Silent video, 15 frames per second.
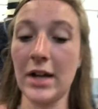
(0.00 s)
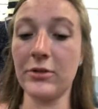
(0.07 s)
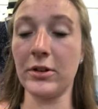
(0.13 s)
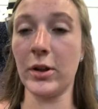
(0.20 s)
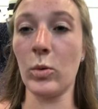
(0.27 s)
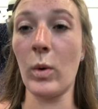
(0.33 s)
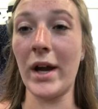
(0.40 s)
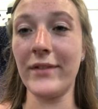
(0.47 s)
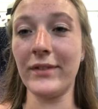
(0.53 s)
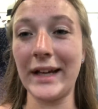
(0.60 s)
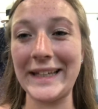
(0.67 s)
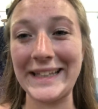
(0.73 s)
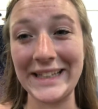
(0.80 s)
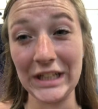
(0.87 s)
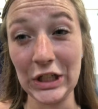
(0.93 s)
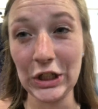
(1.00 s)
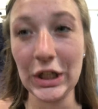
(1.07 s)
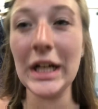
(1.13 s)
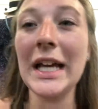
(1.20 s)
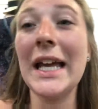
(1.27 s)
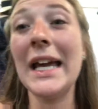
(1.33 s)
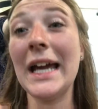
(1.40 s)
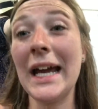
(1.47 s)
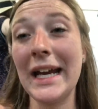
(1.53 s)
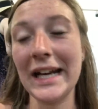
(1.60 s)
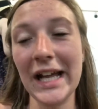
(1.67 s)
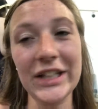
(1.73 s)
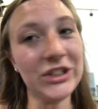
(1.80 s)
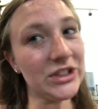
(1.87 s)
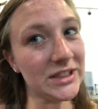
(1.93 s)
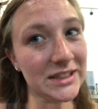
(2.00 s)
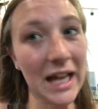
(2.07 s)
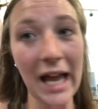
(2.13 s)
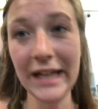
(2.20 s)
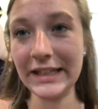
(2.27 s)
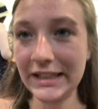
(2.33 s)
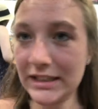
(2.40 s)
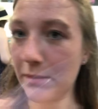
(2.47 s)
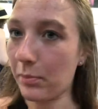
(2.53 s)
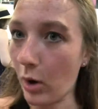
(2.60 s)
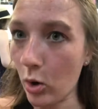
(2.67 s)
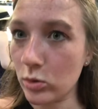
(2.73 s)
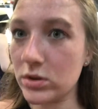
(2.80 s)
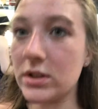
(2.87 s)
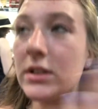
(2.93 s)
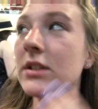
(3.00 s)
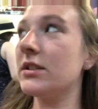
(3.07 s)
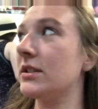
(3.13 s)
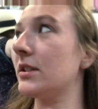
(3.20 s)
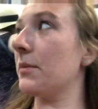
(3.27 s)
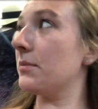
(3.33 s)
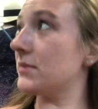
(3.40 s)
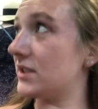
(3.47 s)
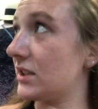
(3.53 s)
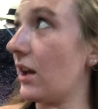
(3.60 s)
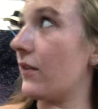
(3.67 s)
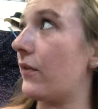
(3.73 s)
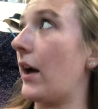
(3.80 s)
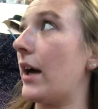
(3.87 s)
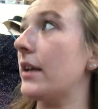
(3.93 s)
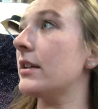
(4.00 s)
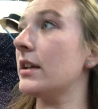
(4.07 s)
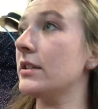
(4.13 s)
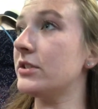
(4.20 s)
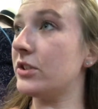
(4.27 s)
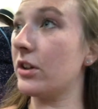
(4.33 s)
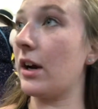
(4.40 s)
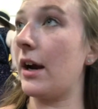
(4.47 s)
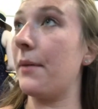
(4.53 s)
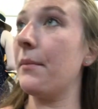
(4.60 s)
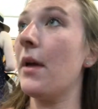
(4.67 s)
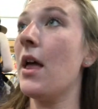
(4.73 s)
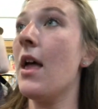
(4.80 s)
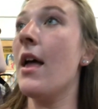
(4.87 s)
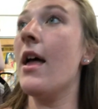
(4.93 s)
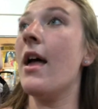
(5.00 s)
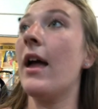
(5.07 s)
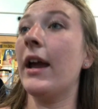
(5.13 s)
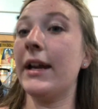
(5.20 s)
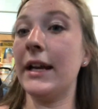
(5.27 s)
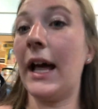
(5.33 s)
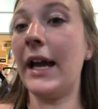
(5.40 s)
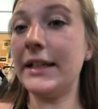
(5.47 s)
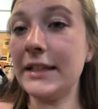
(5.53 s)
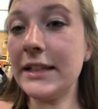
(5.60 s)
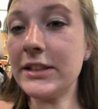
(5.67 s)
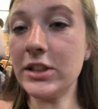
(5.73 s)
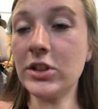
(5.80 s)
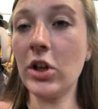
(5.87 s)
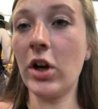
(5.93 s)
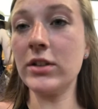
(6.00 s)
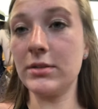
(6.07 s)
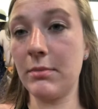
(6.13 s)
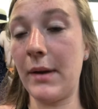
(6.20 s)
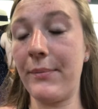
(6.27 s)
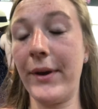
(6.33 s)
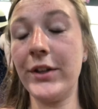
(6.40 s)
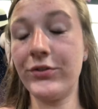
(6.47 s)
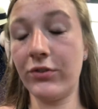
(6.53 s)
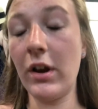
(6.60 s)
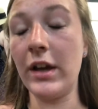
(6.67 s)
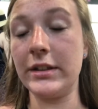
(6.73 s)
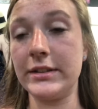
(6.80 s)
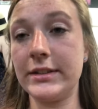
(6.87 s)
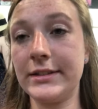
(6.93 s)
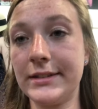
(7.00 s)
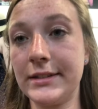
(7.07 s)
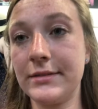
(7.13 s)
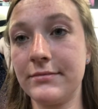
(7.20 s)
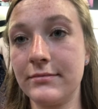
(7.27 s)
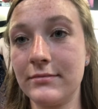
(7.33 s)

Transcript: not really Wi-Fi here. And I just I need to post some stuff on Instagram and I need to talk to my best friends.